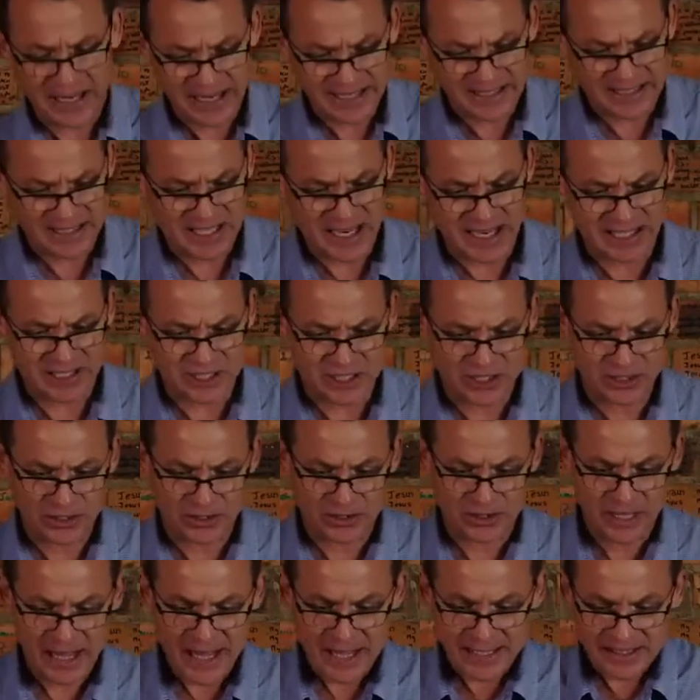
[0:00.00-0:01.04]

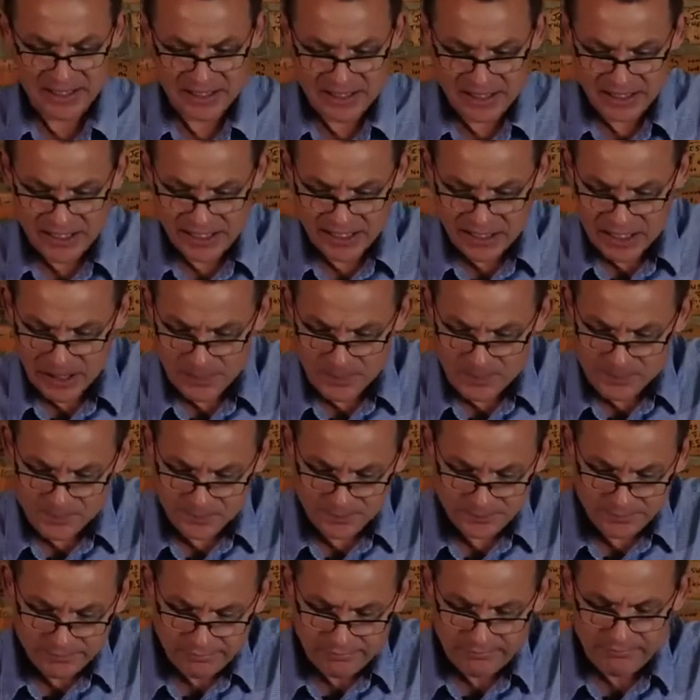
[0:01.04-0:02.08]
intentional decision.
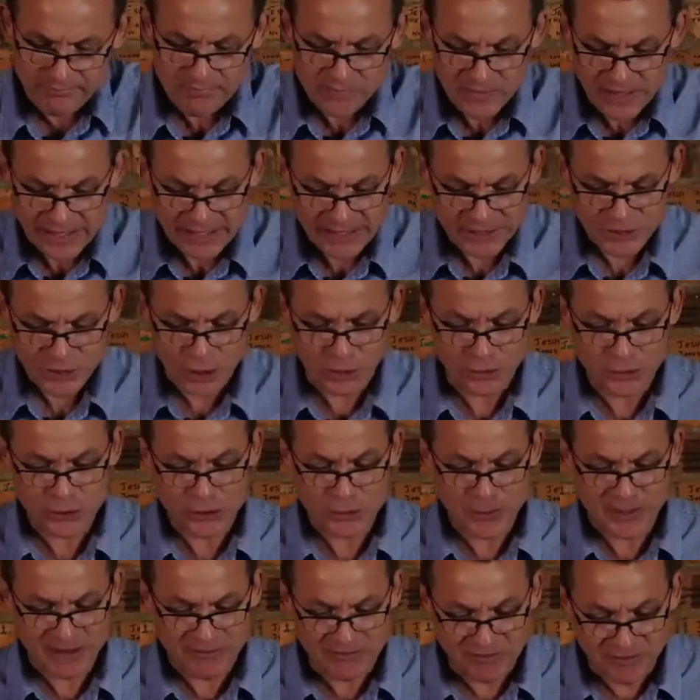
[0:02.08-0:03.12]
He chose
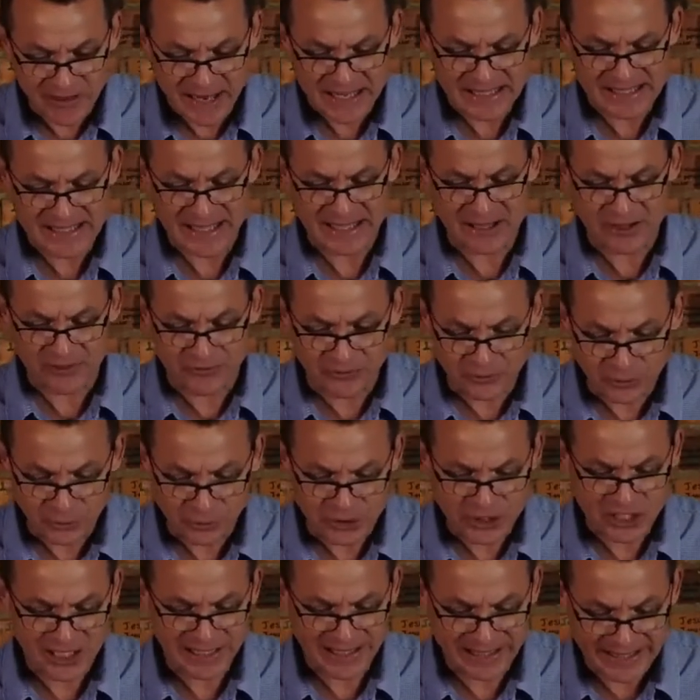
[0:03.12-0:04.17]
to invest in the
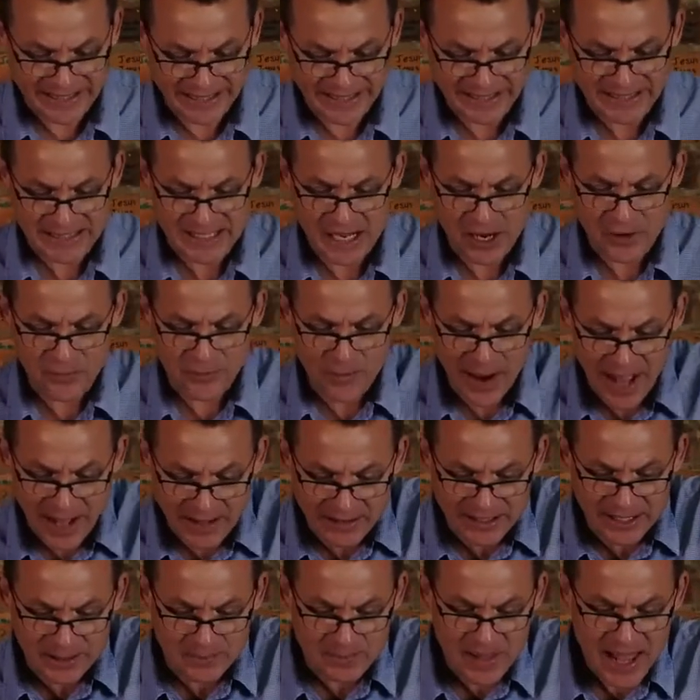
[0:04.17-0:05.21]
future leaders
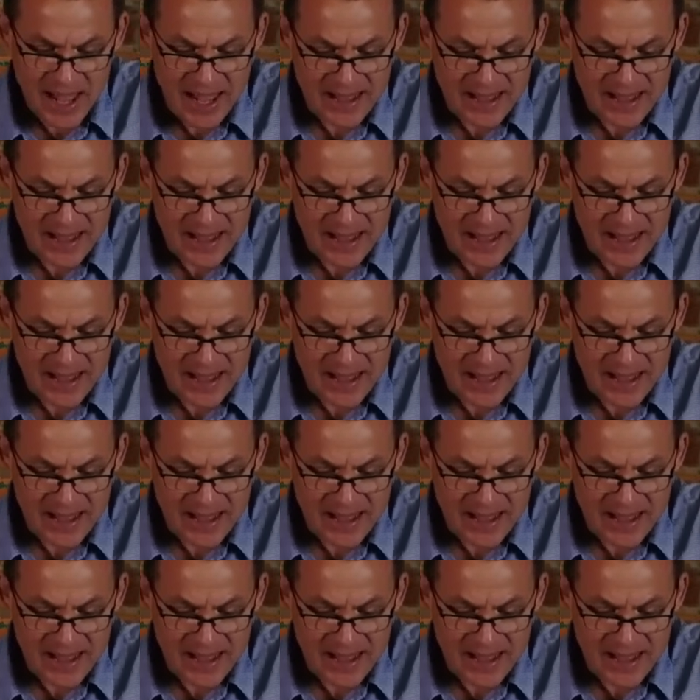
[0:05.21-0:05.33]
around him.